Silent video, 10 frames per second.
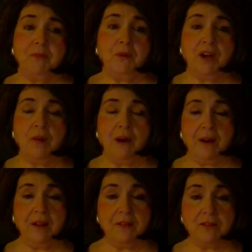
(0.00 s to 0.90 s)
would go out
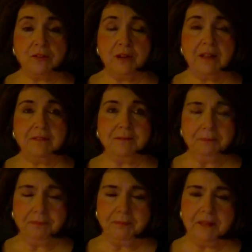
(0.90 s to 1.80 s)
on the street,
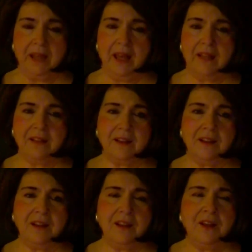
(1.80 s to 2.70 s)
and
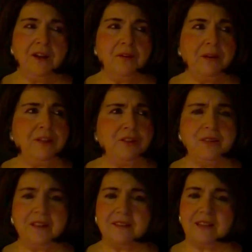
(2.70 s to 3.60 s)
we'd do
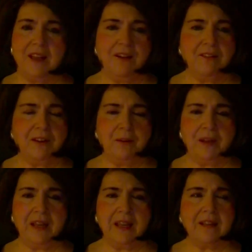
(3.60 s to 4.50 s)
this every
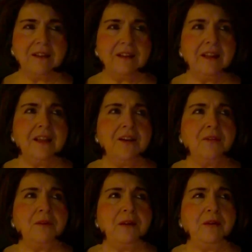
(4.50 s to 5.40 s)
week, and
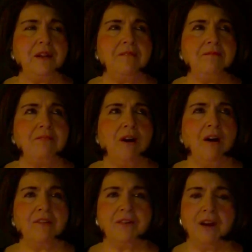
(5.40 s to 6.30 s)
we would
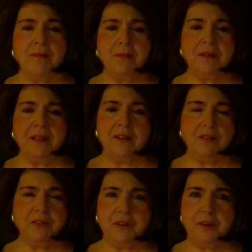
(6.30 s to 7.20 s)
offer up a little
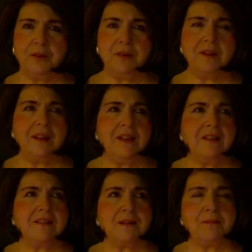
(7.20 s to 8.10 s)
food and
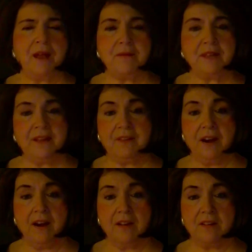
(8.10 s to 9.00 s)
sometimes gift
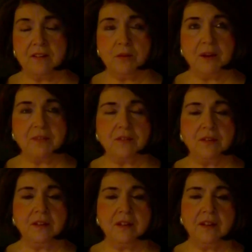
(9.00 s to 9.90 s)
cards to
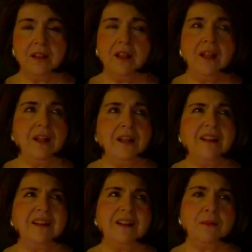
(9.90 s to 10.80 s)
restaurant,
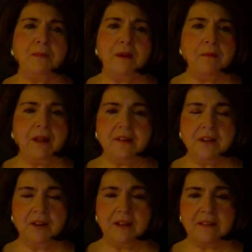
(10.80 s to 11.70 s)
a little bit of
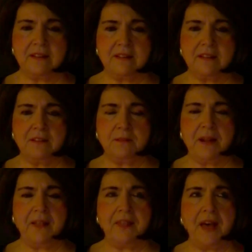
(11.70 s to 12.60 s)
monetary assistance, but
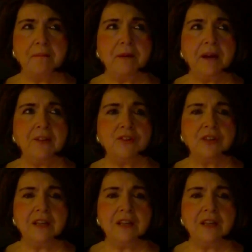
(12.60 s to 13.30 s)
not that much.